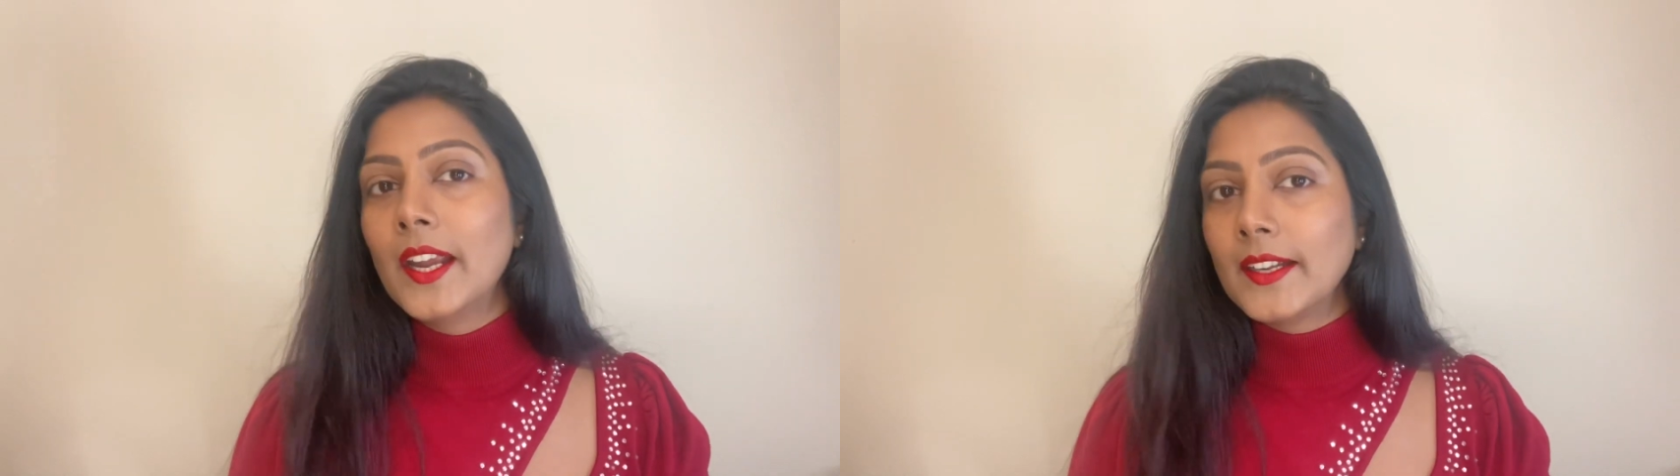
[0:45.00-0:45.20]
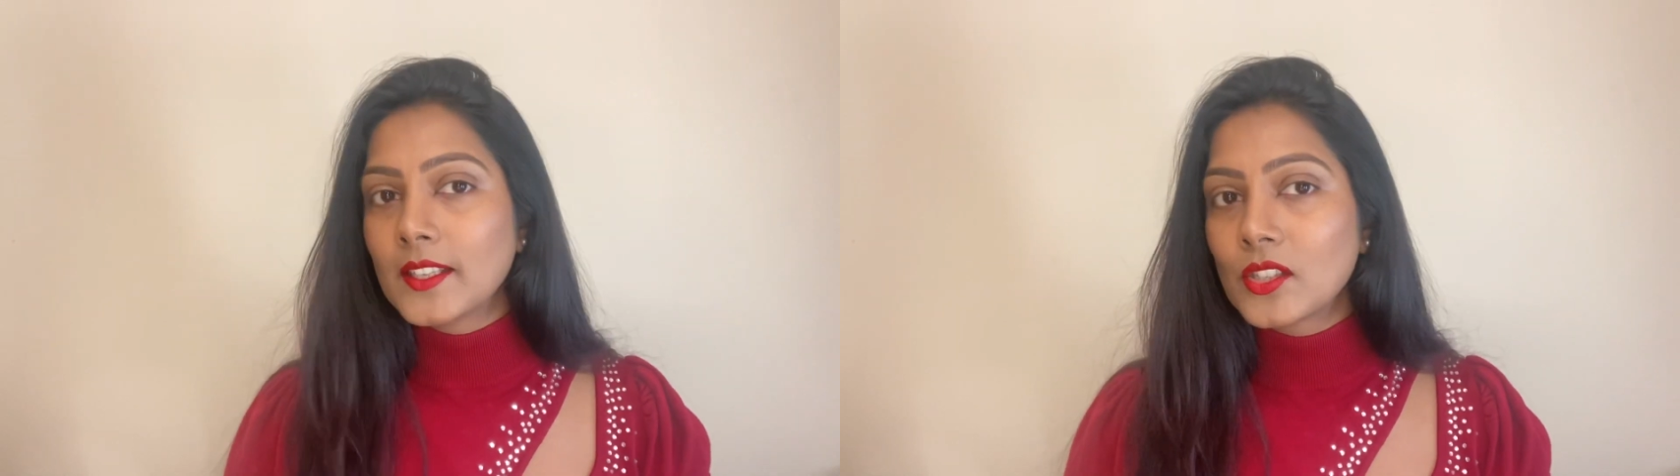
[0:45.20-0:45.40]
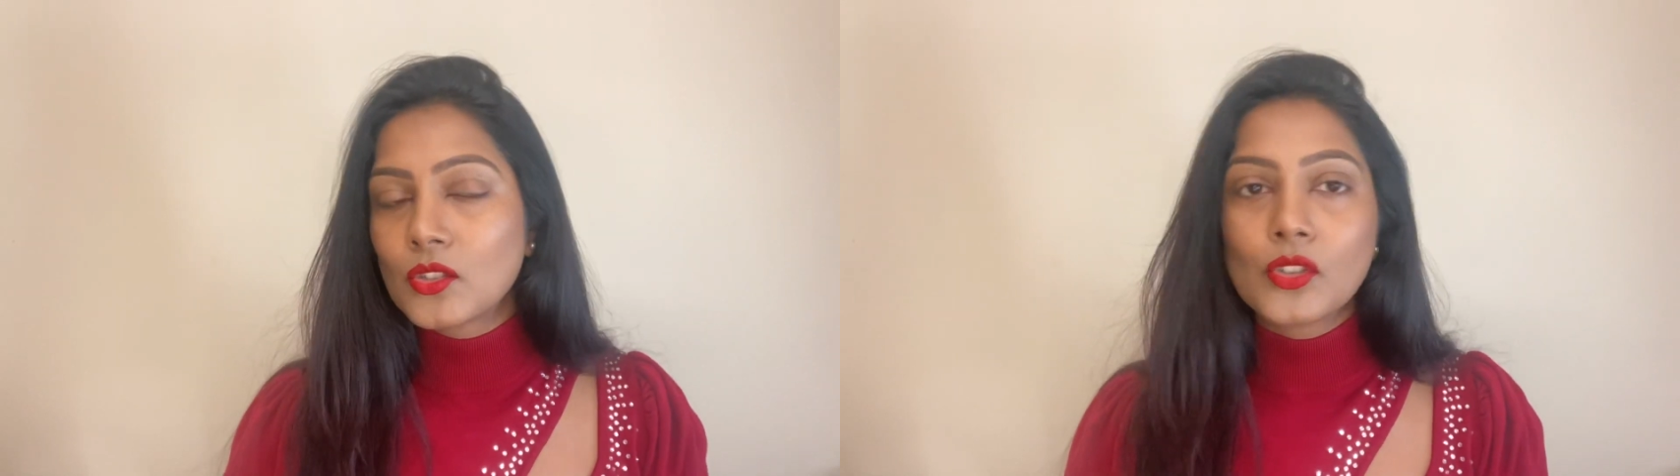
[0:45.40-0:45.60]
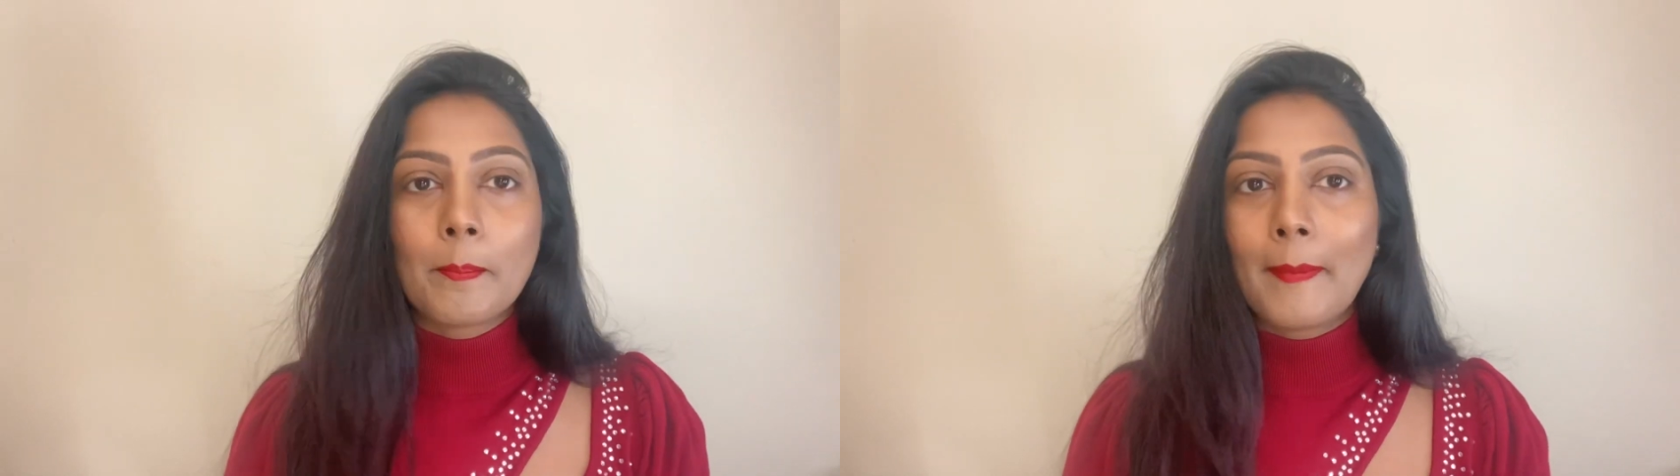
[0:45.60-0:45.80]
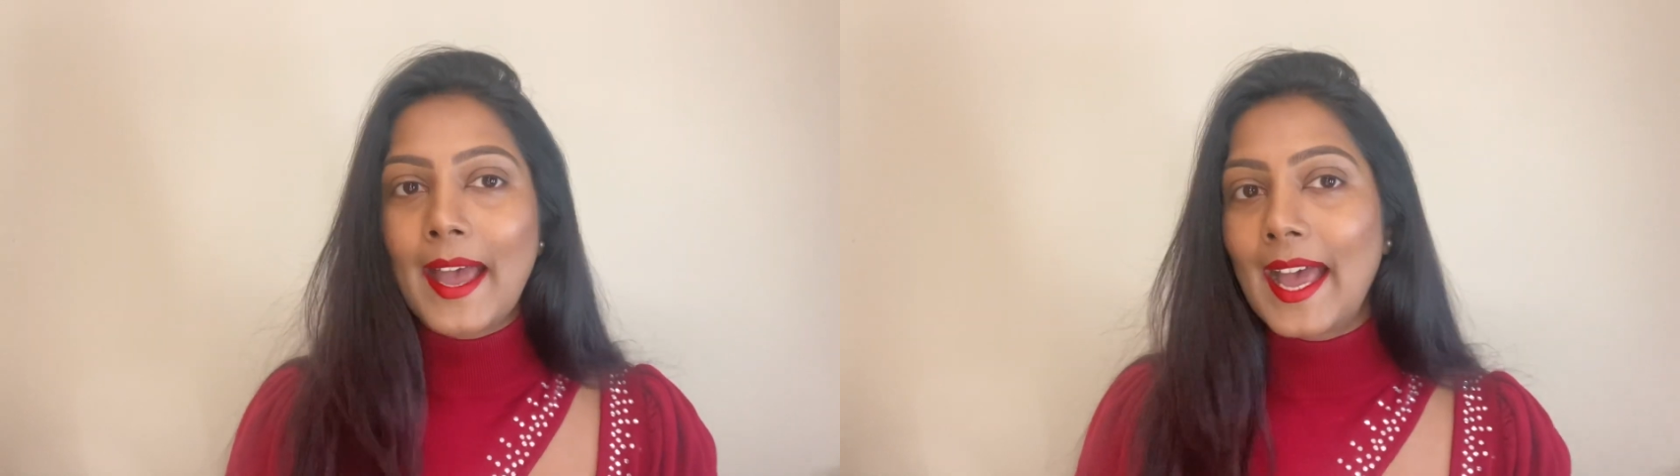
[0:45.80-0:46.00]
It is
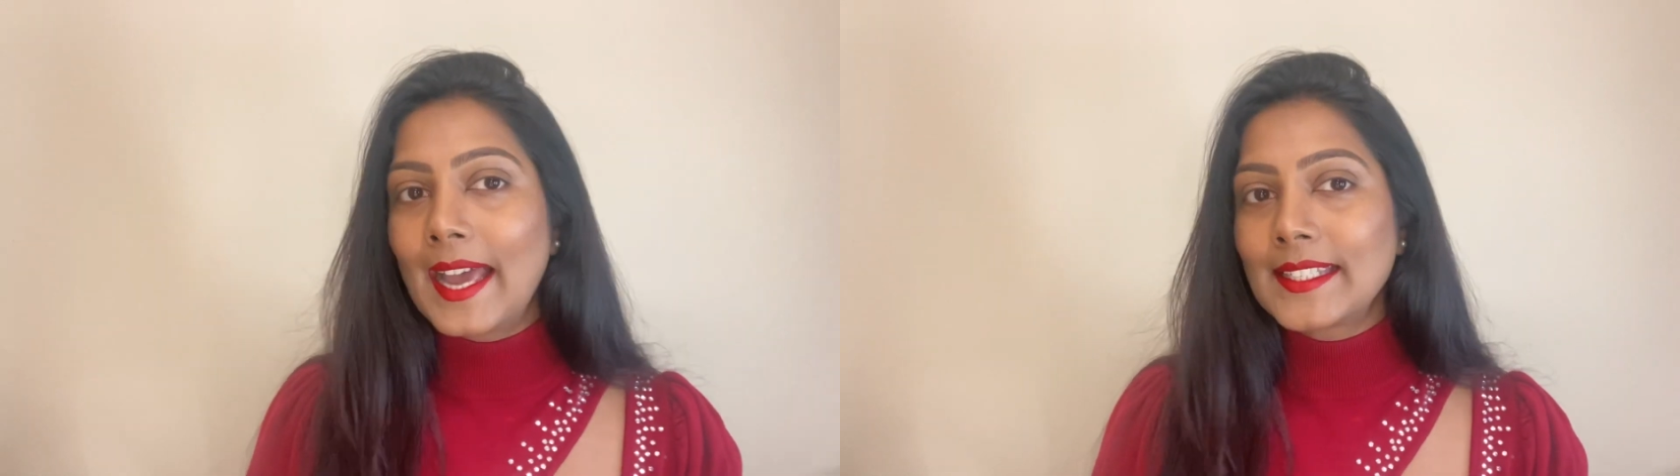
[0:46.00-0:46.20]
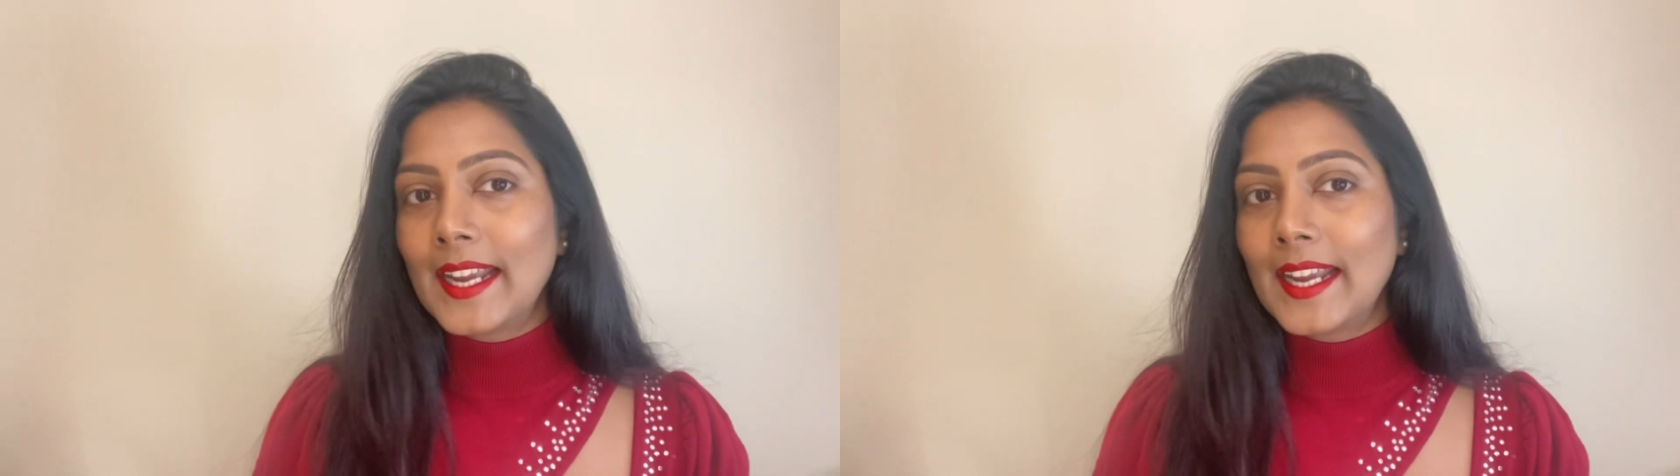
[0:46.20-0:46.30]
matte